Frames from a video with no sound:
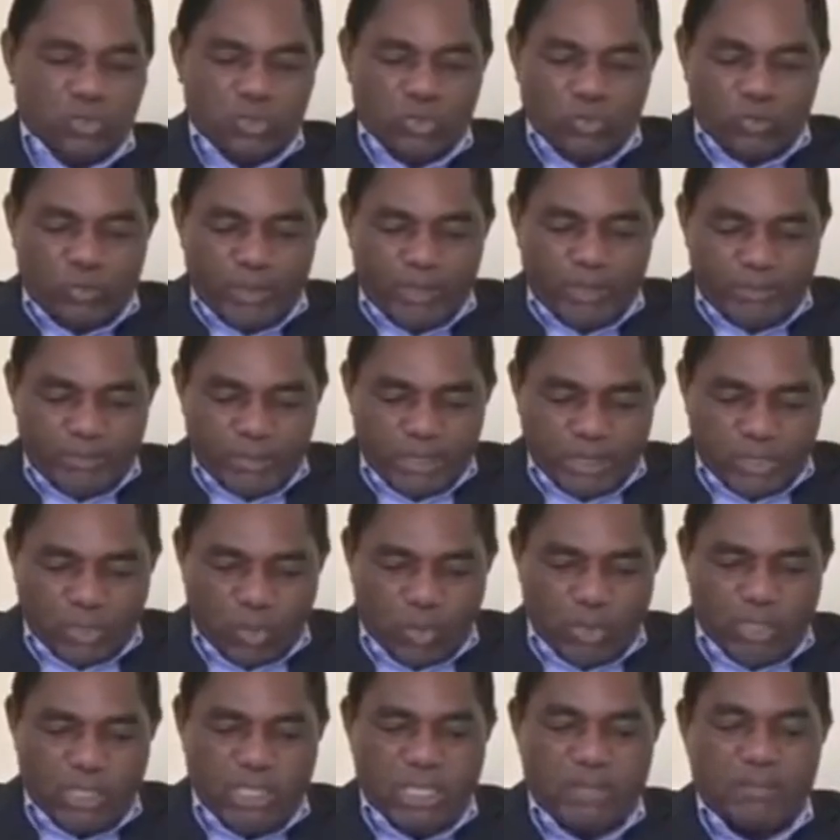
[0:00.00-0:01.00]
shouldn't we
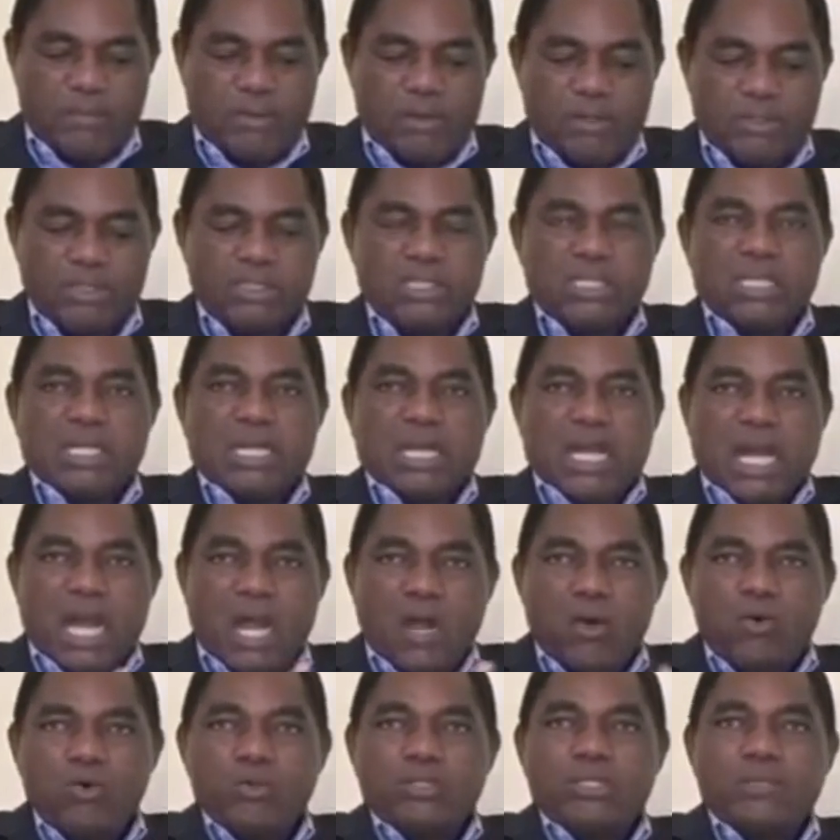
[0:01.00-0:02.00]
be talking about
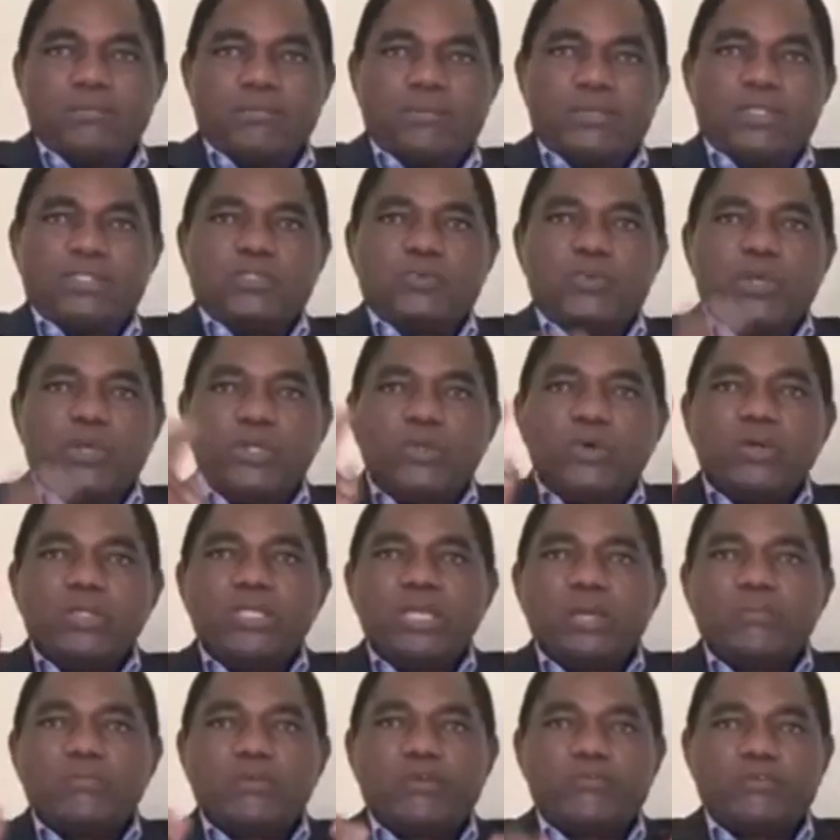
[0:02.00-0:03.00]
how the police, we
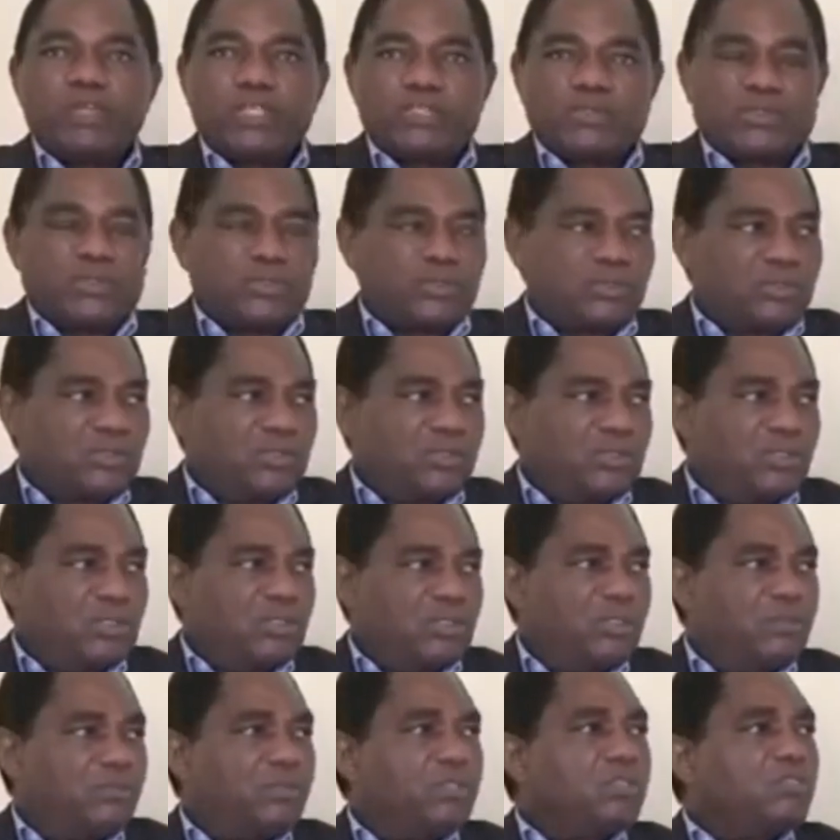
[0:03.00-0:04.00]
know they are professionals,
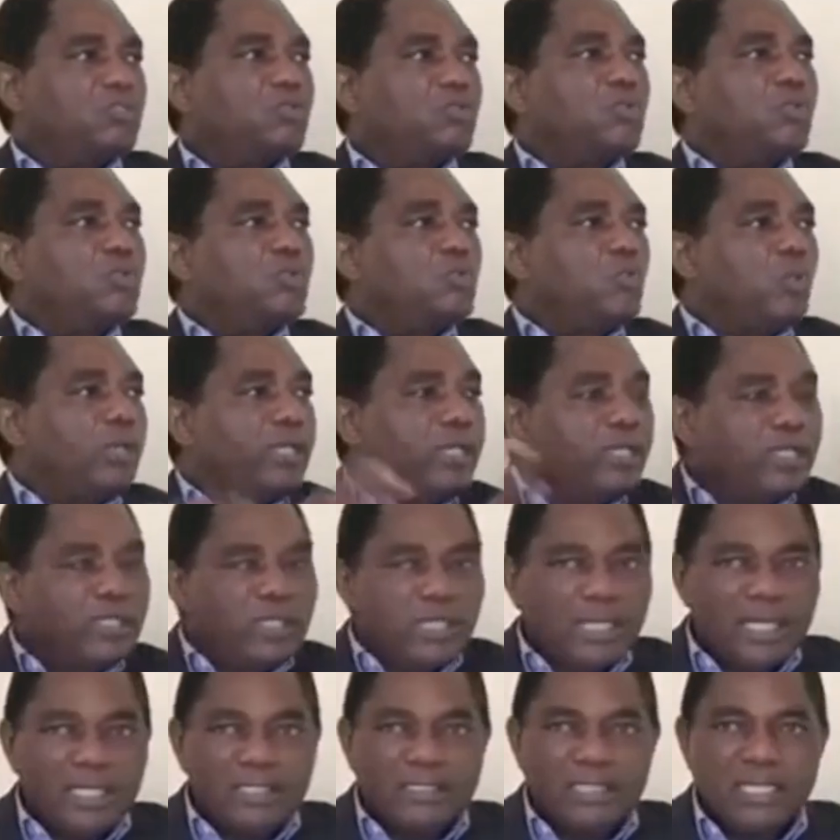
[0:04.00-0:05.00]
but shouldn't
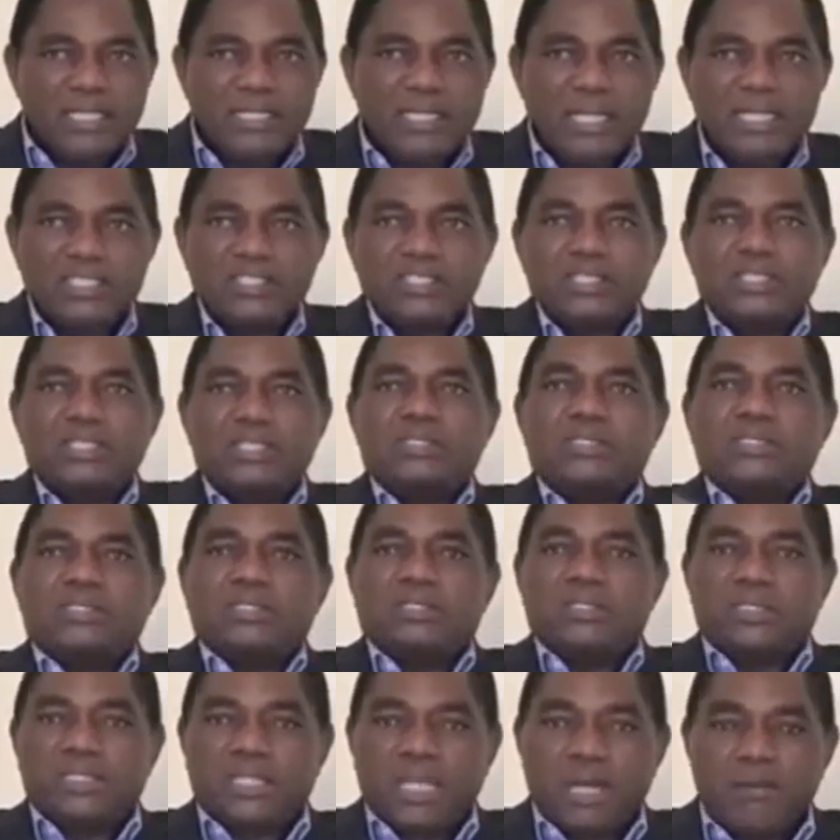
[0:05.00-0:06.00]
we as a nation
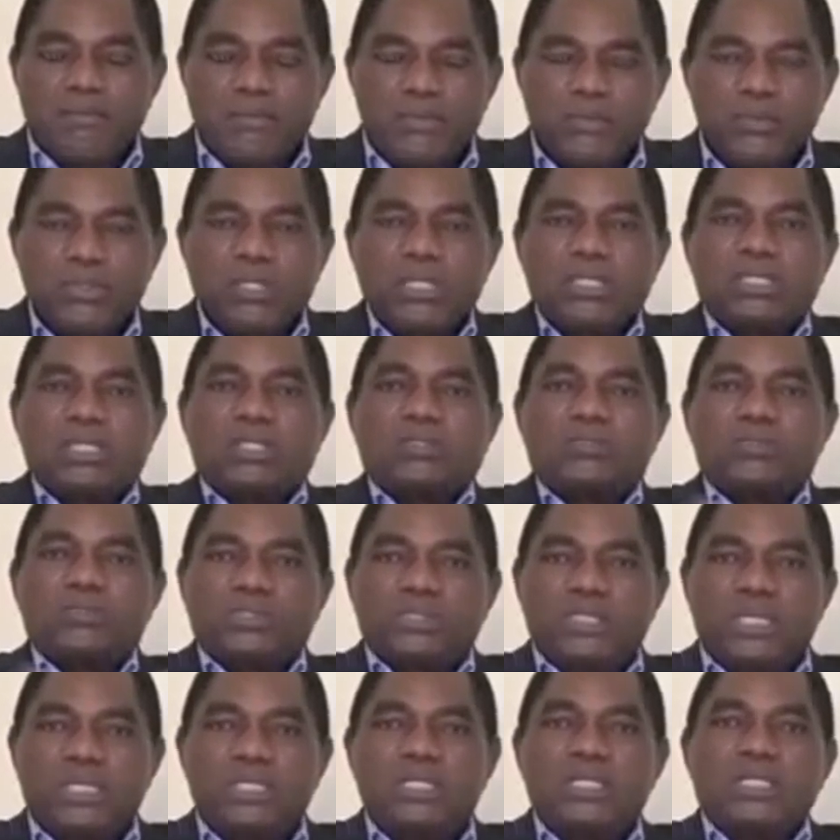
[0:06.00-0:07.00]
come together
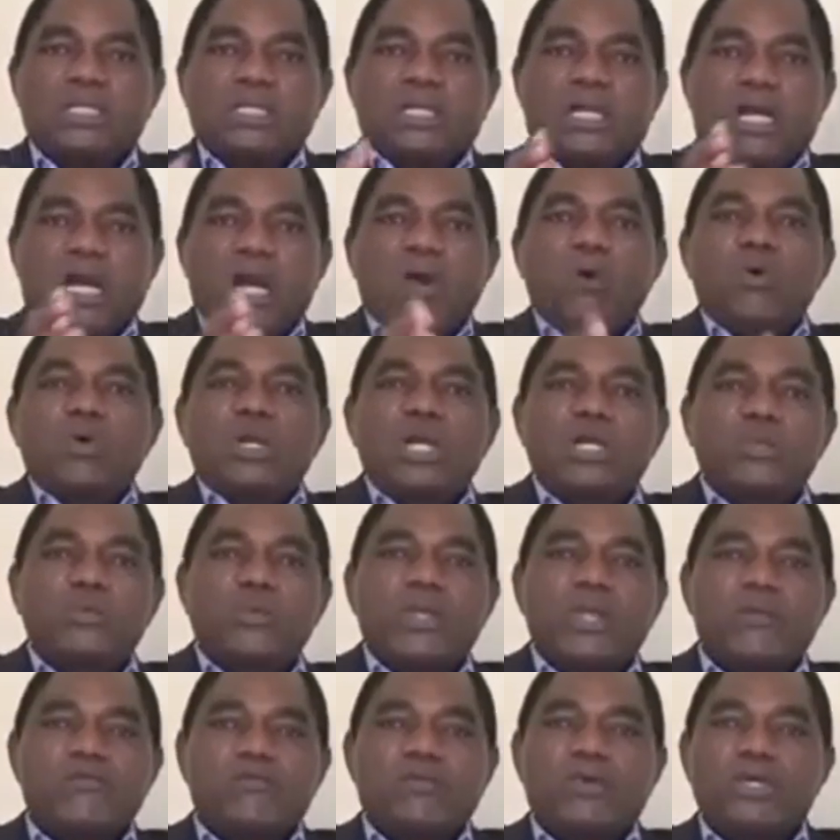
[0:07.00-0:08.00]
to say, how
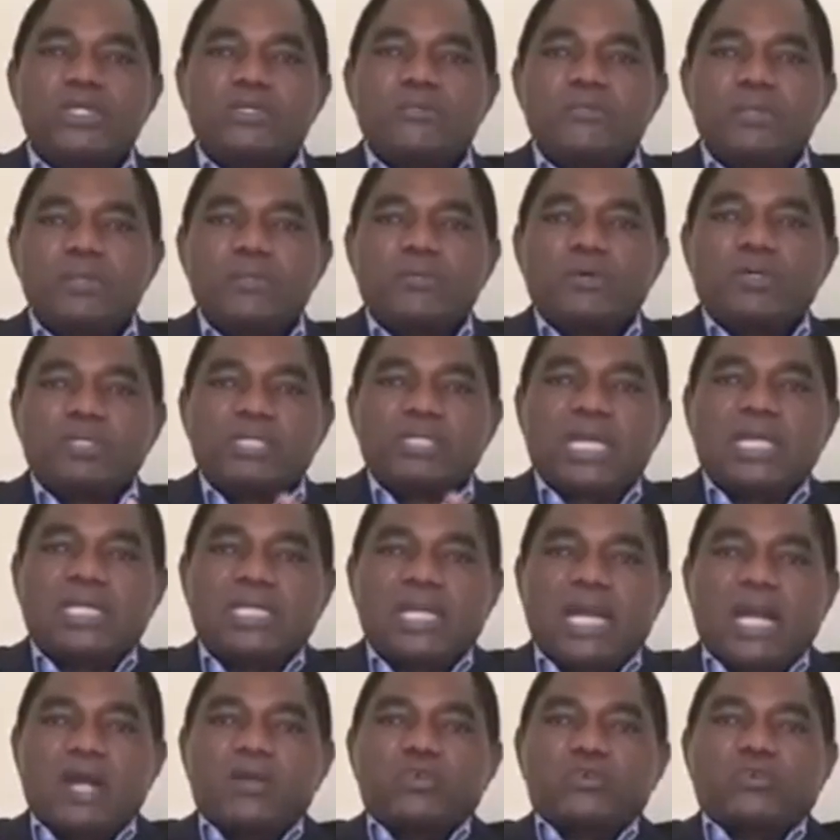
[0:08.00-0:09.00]
can we avoid people
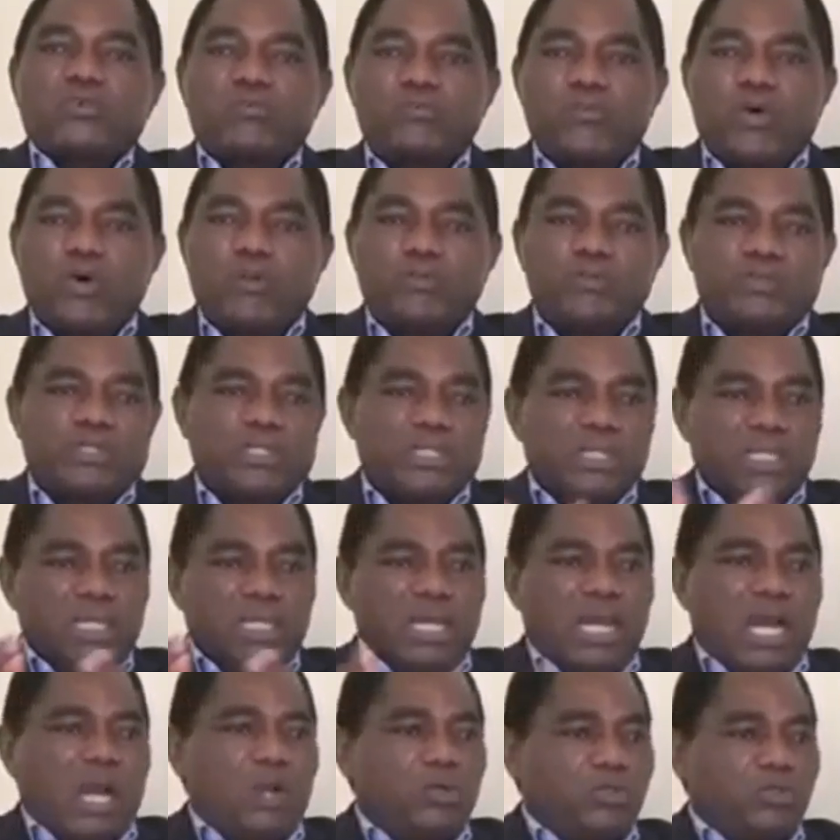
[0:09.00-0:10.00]
dying out of mobs,
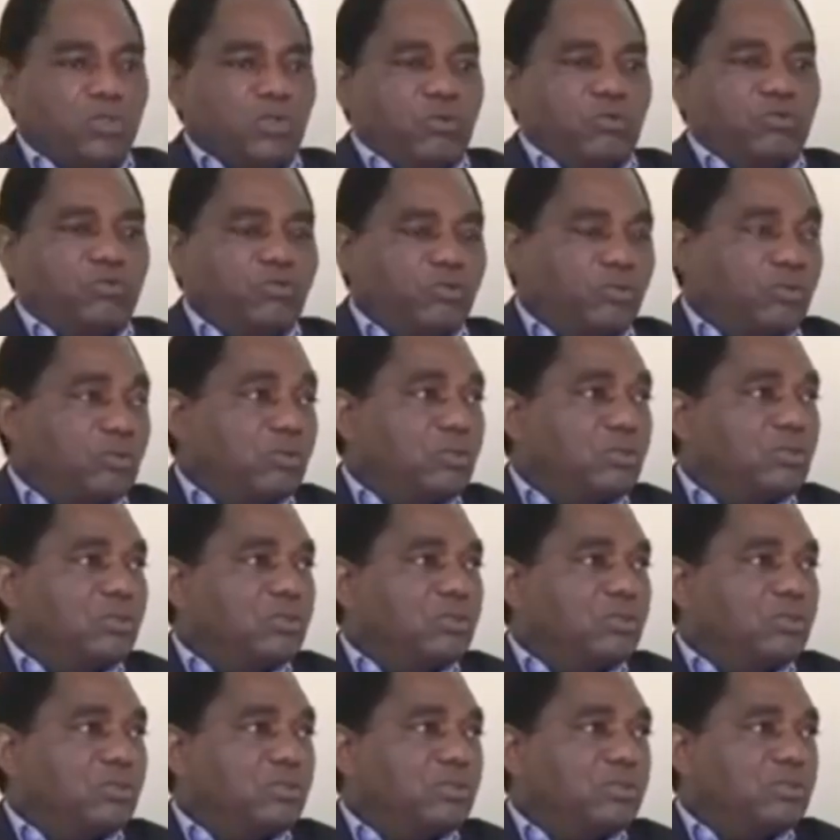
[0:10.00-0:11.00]
out
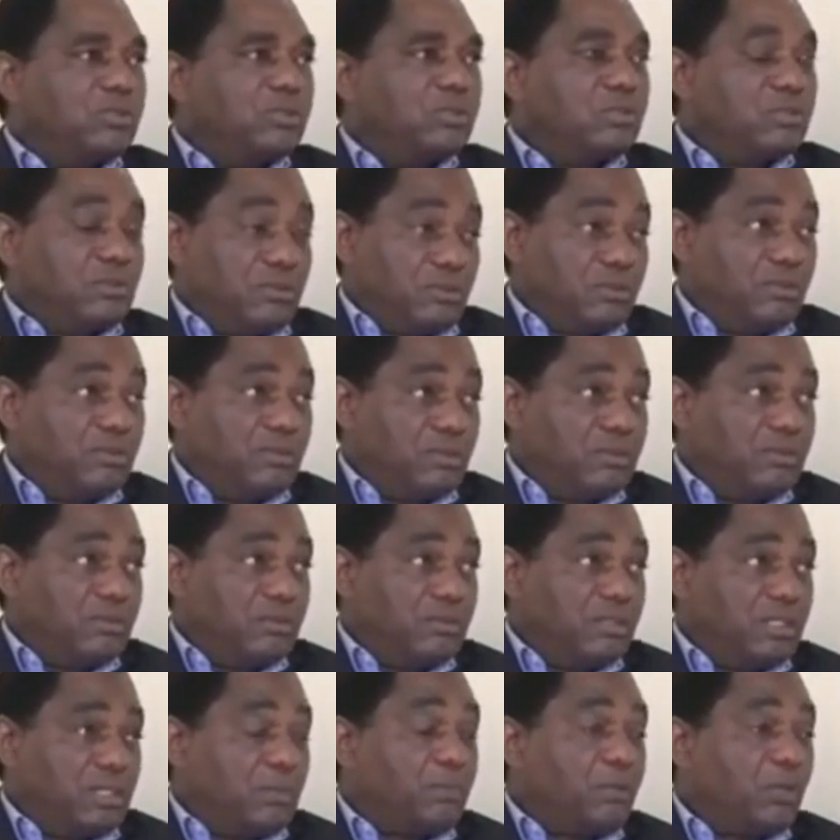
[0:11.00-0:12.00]

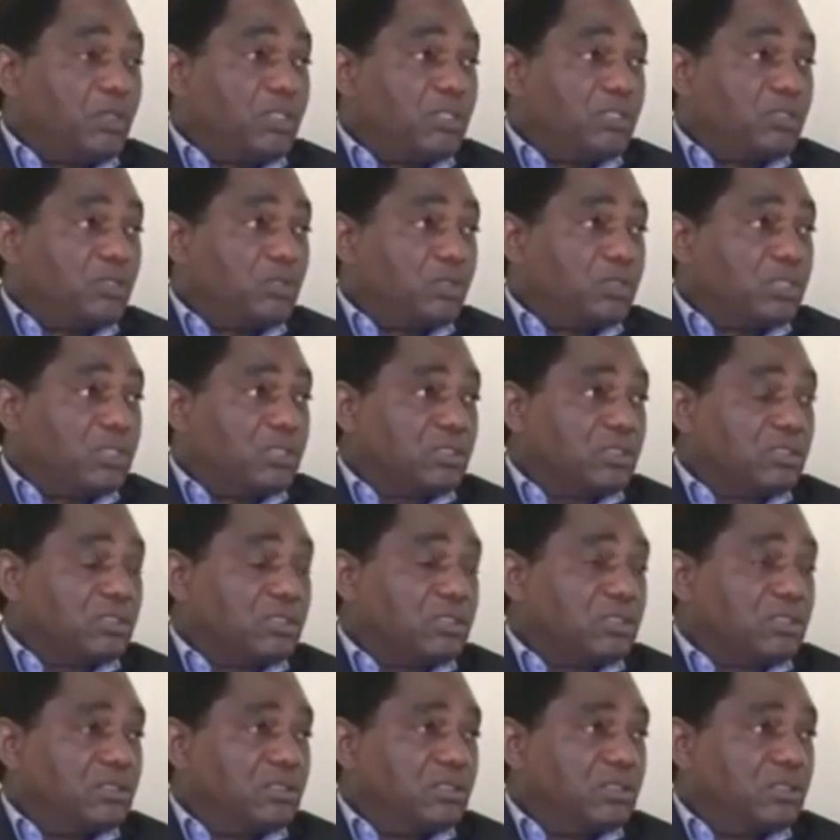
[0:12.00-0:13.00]
of the police
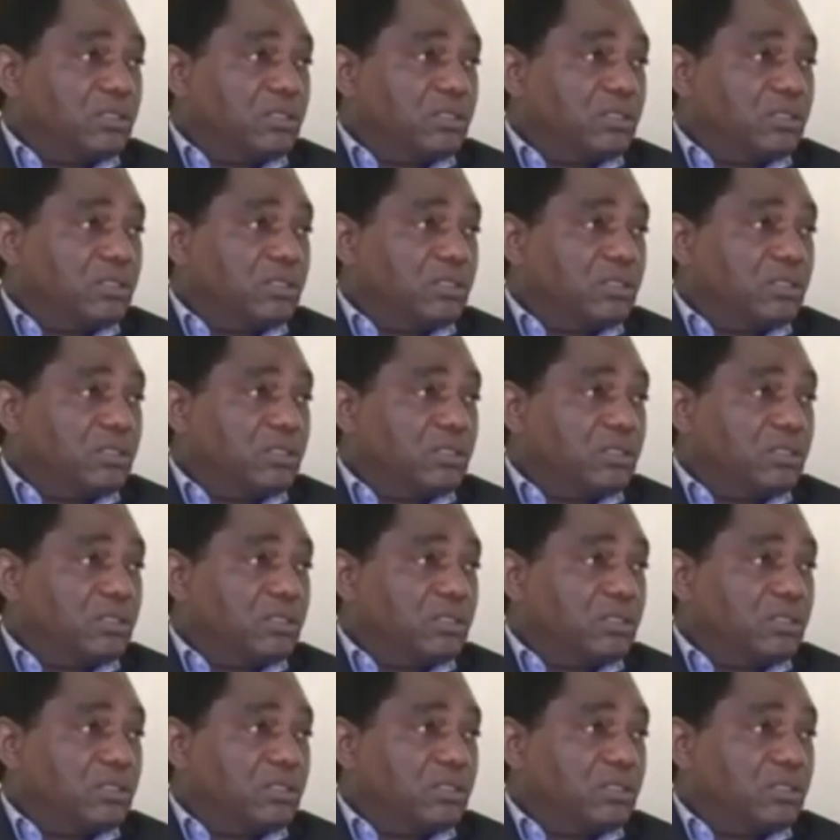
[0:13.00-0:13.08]
shootings?